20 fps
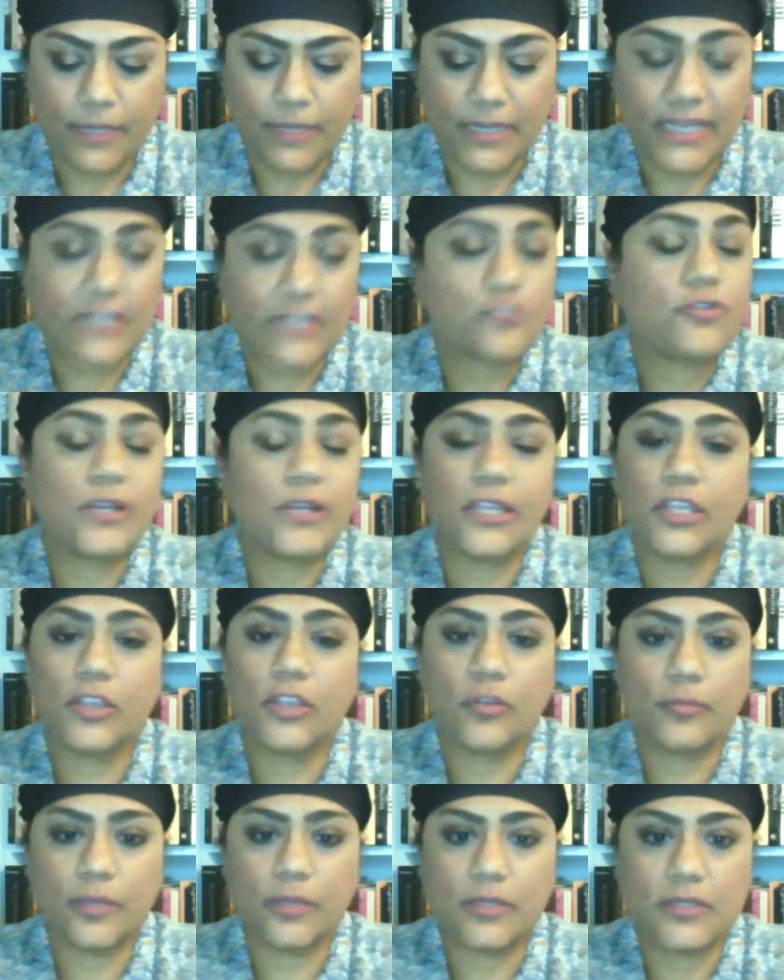literally
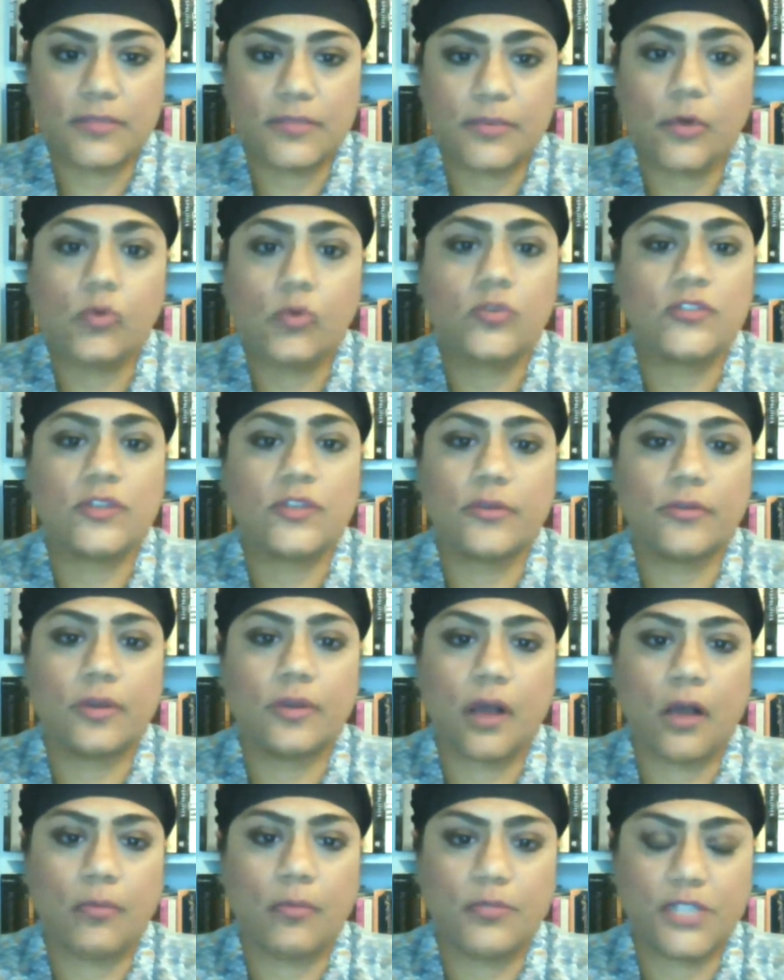humans, but also
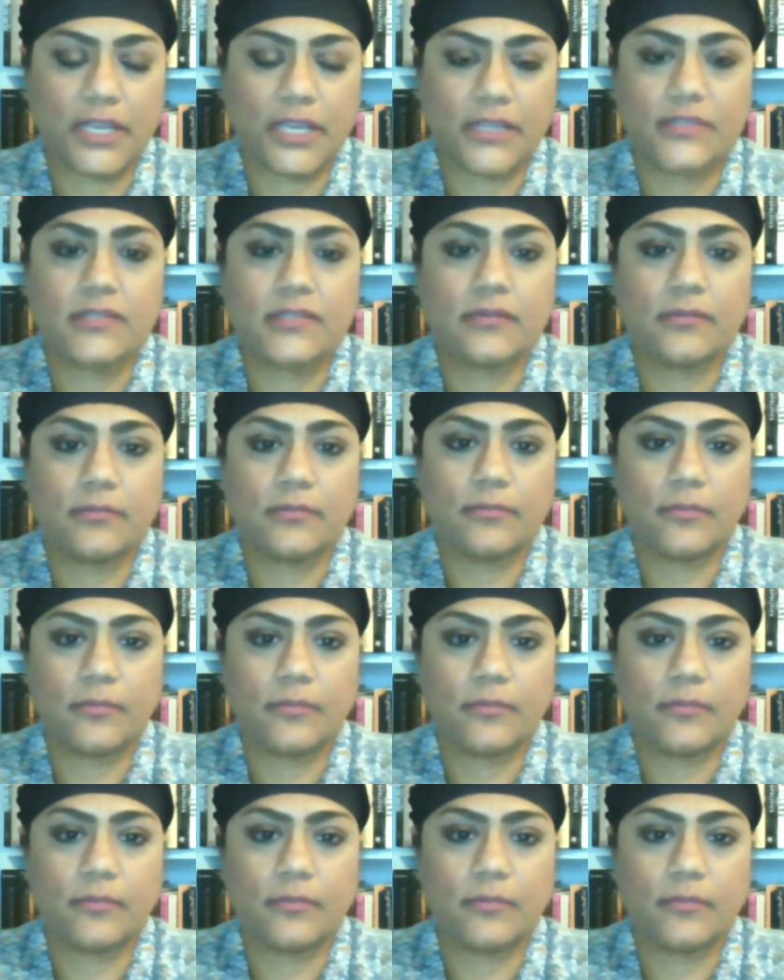objects